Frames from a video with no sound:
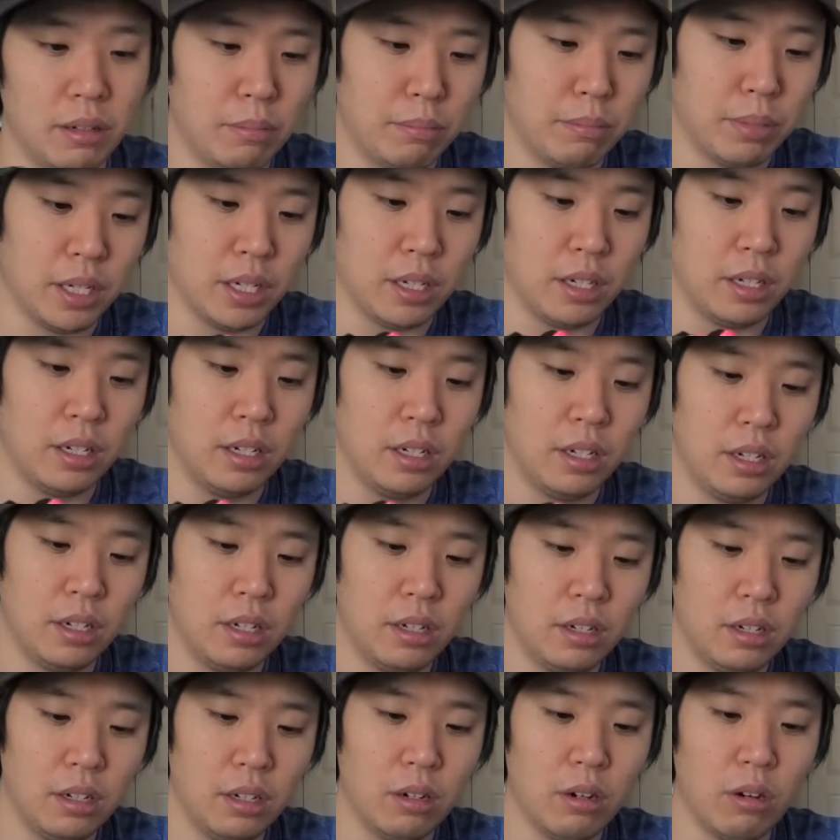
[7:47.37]
But
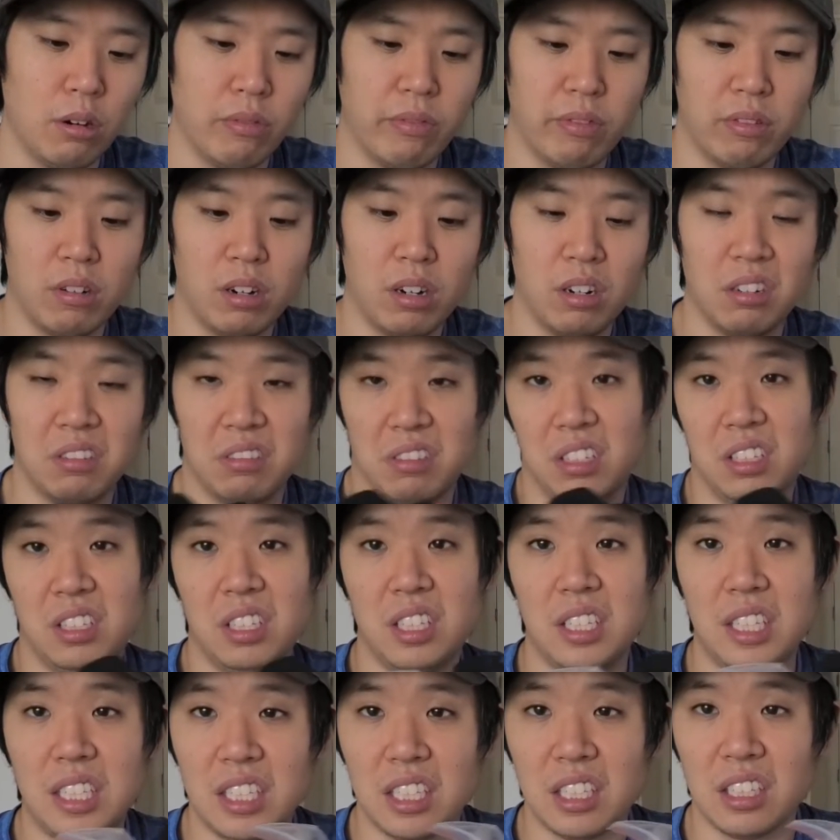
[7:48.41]
overall, it's a
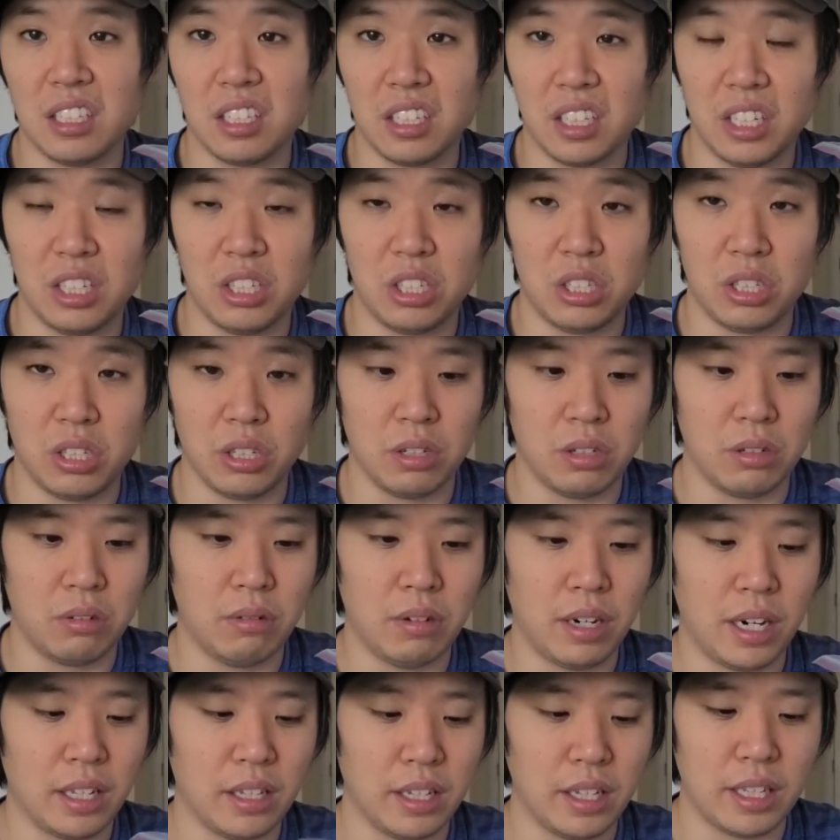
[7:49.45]
decent looking shoe.
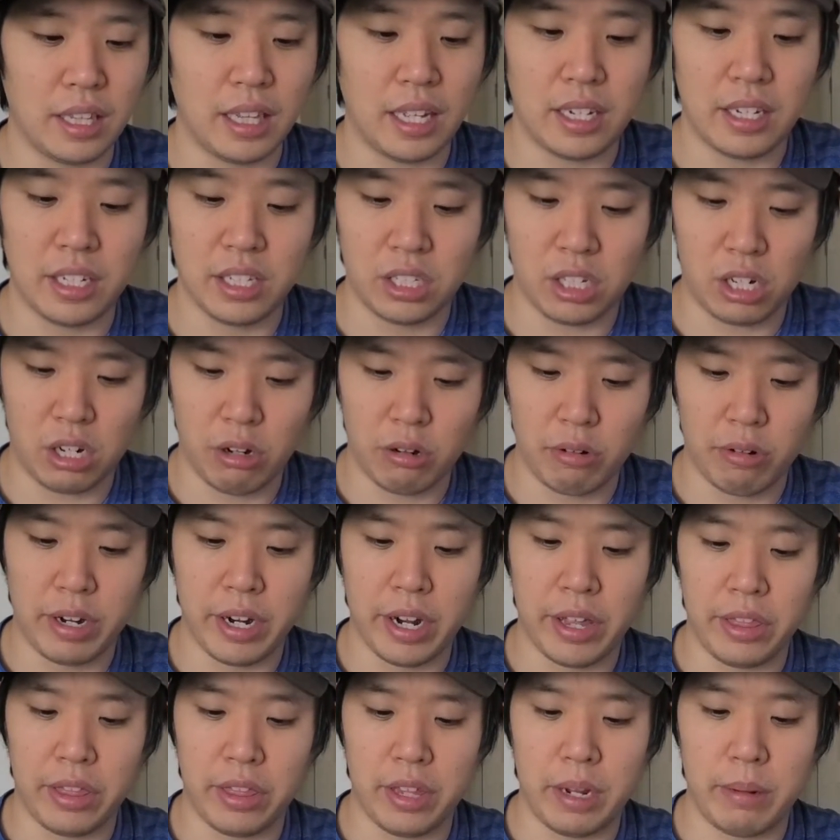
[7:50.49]
I like that it's
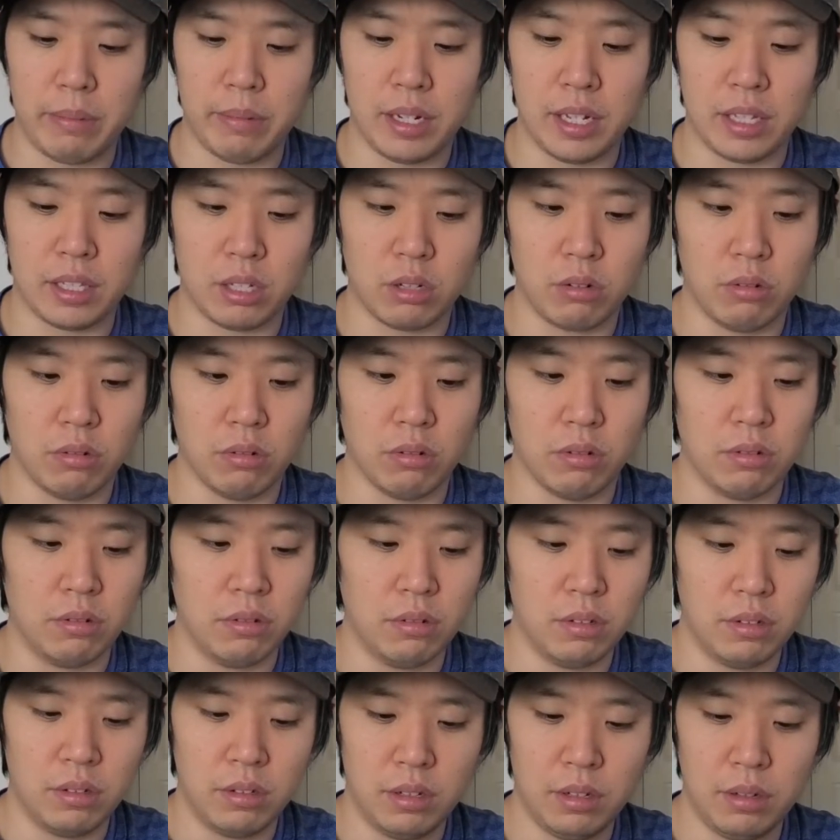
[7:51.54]
Korean themed, that's cool.
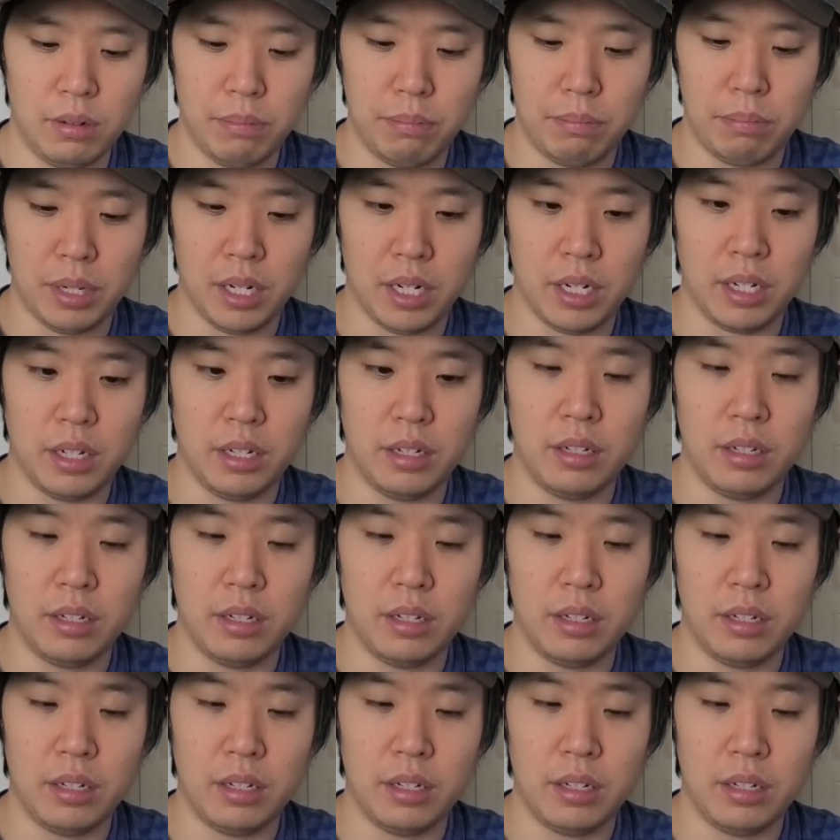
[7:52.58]
But